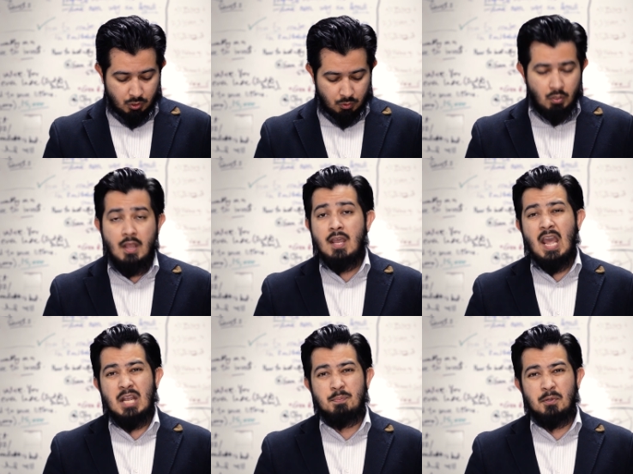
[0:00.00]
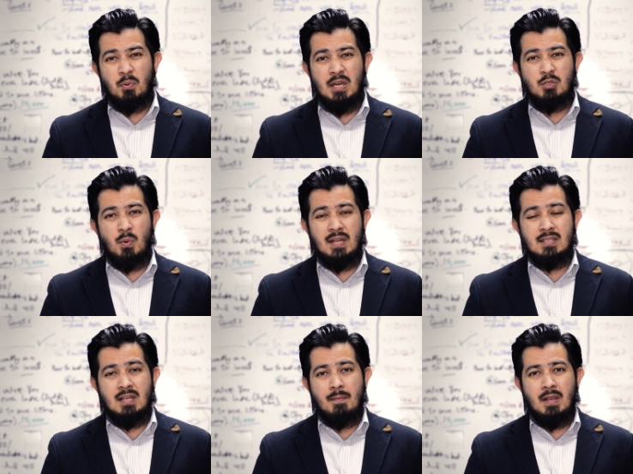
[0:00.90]
you. Expo 2020
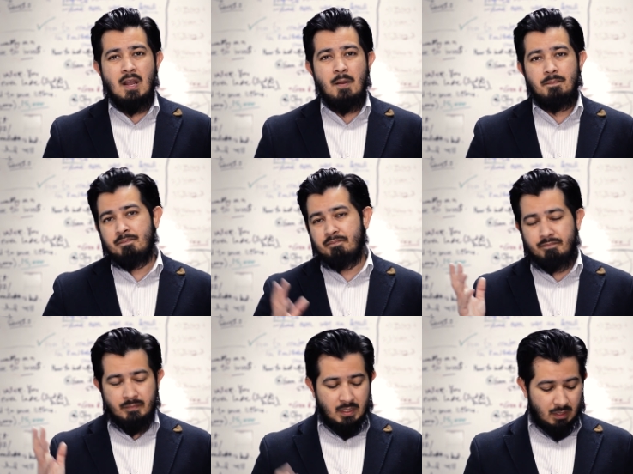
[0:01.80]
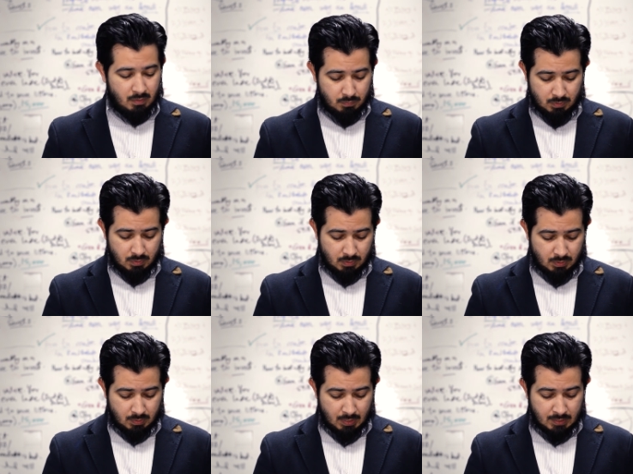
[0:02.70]
is coming up. You know,
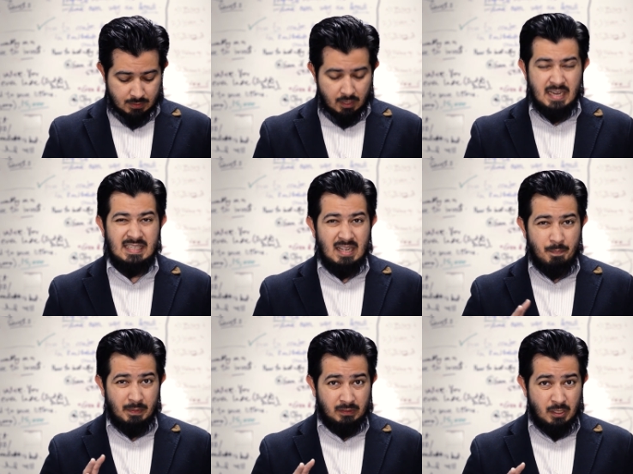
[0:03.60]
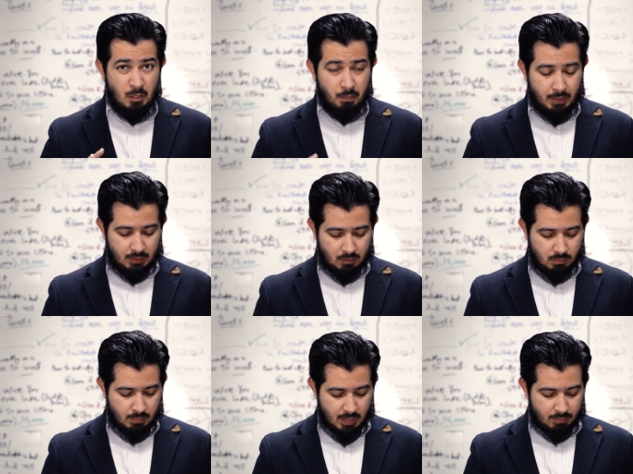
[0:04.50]
things are heating up a little bit in
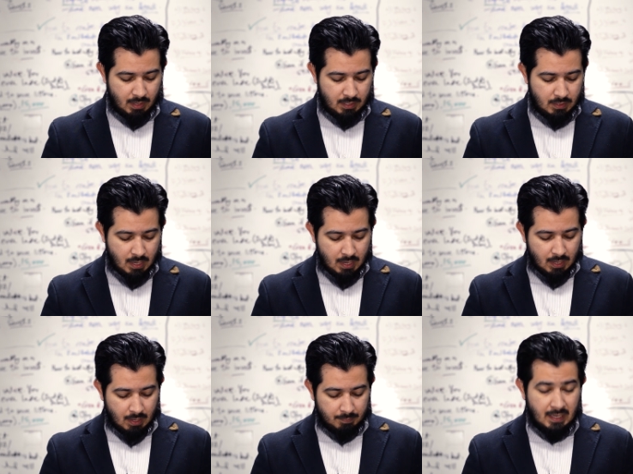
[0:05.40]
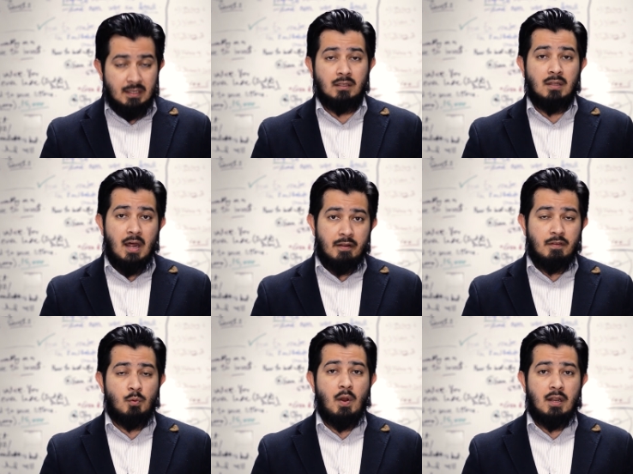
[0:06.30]
Dubai, right? I'm getting a lot of
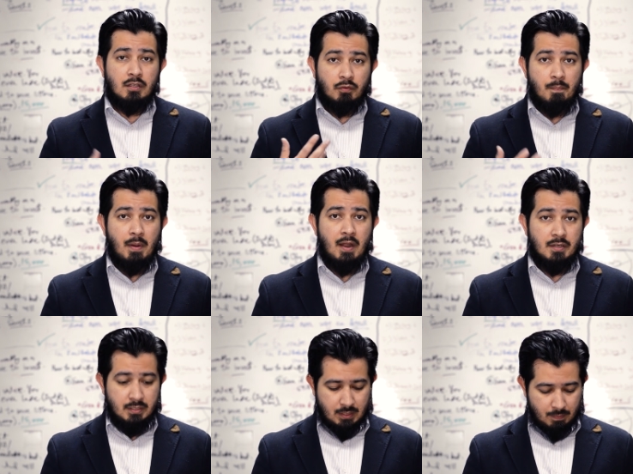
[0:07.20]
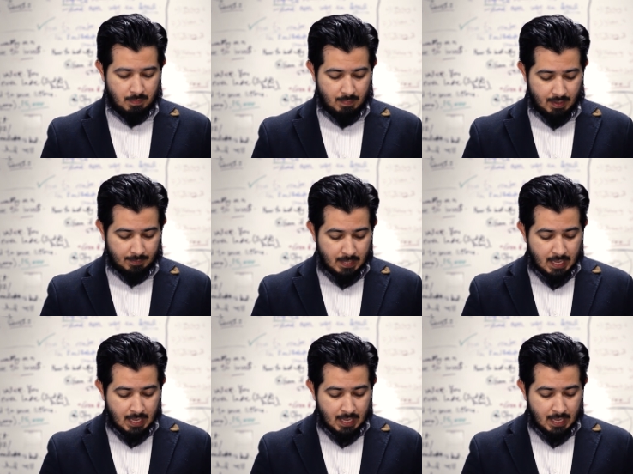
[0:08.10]
inquiries from buyers coming back.